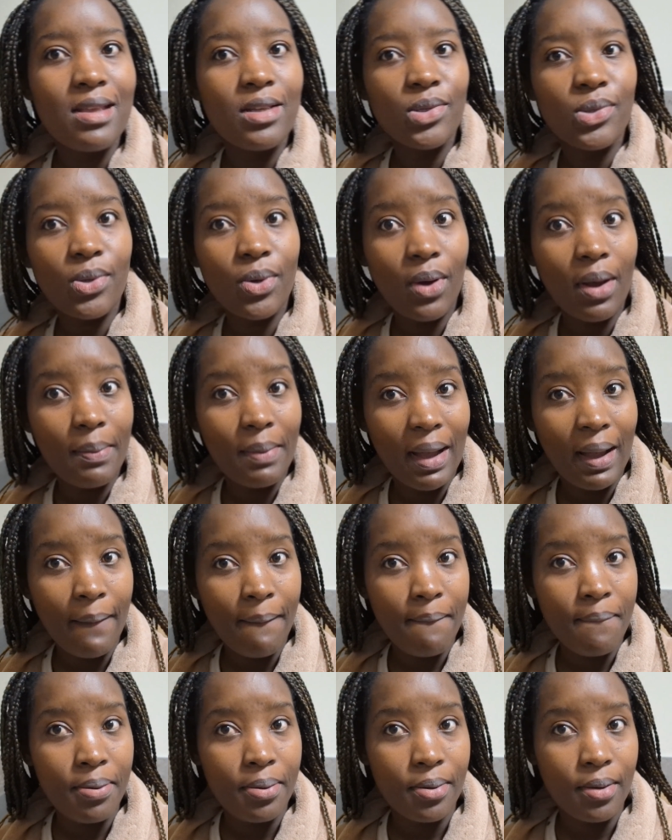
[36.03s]
so I'm
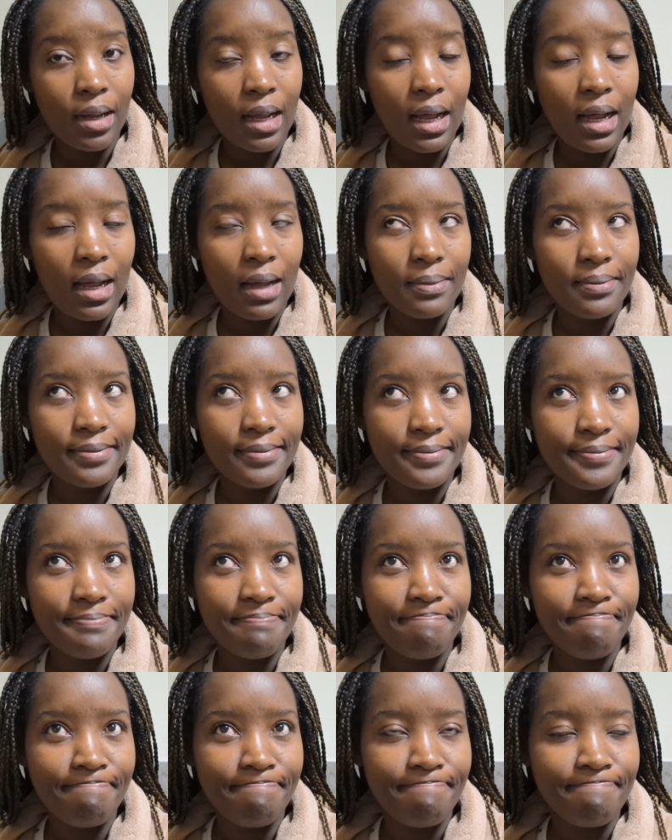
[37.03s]
up.
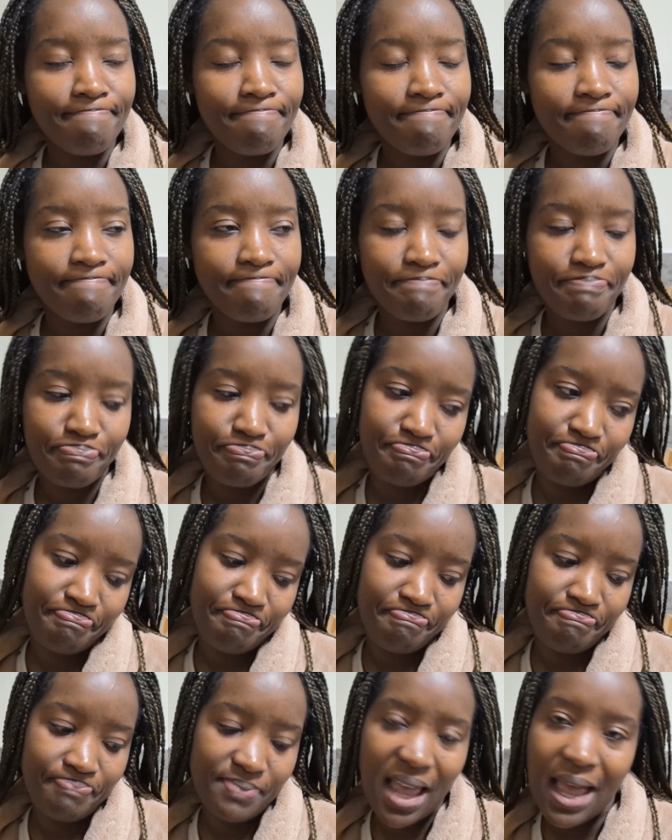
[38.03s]

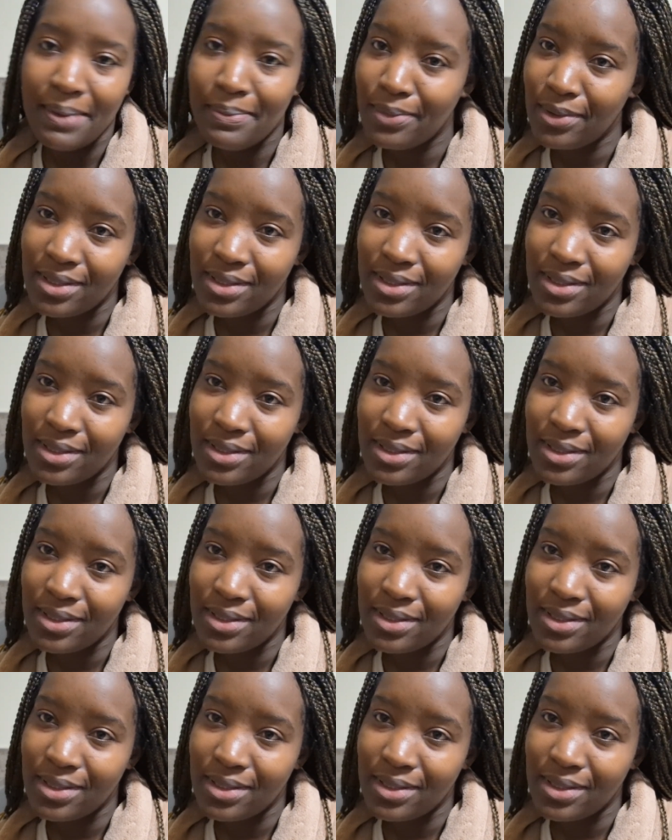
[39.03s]
I'm